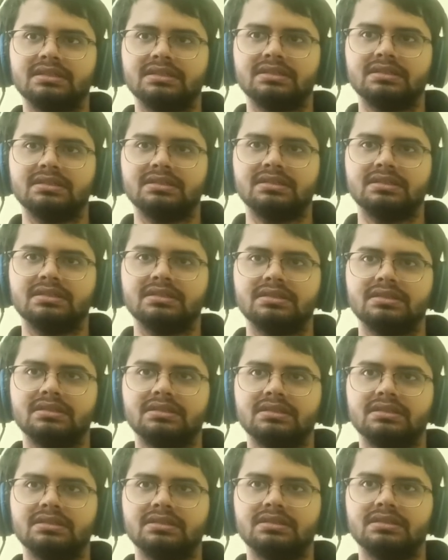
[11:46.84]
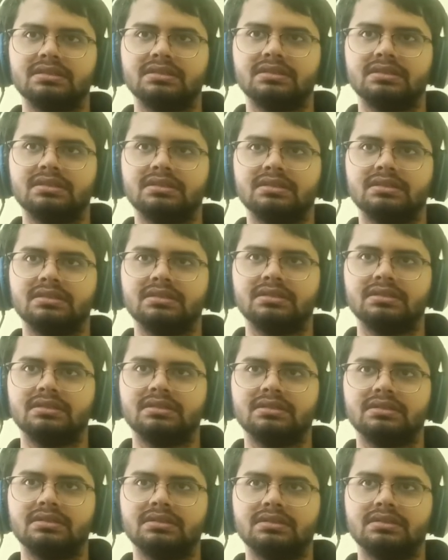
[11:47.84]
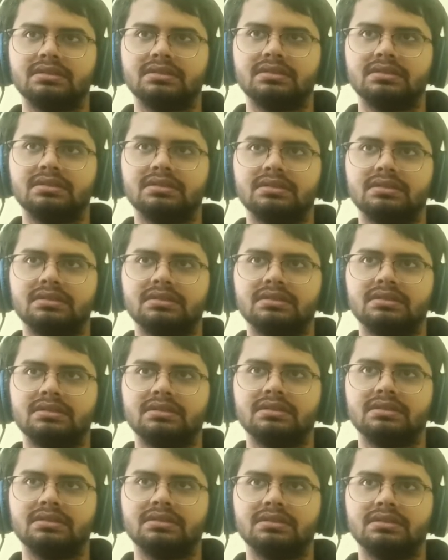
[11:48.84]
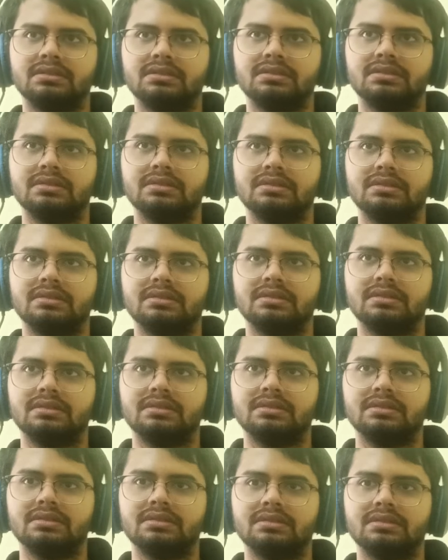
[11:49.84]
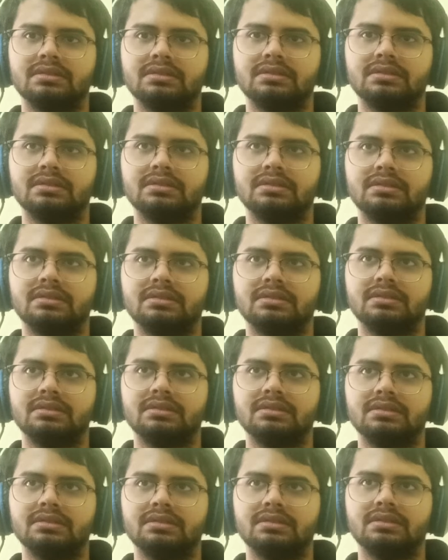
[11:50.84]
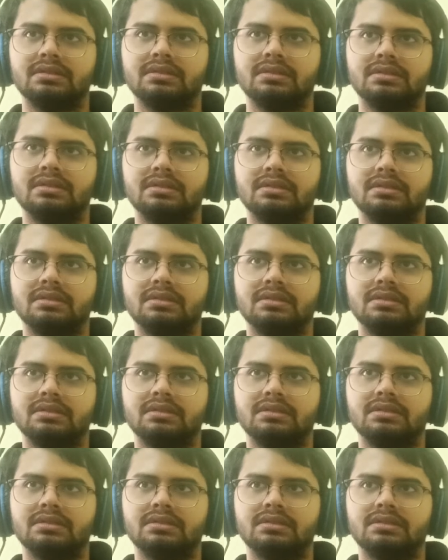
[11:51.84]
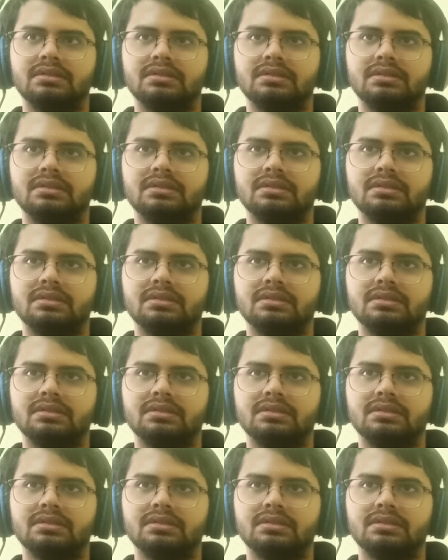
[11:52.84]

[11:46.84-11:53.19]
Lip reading: No one is speaking in this clip.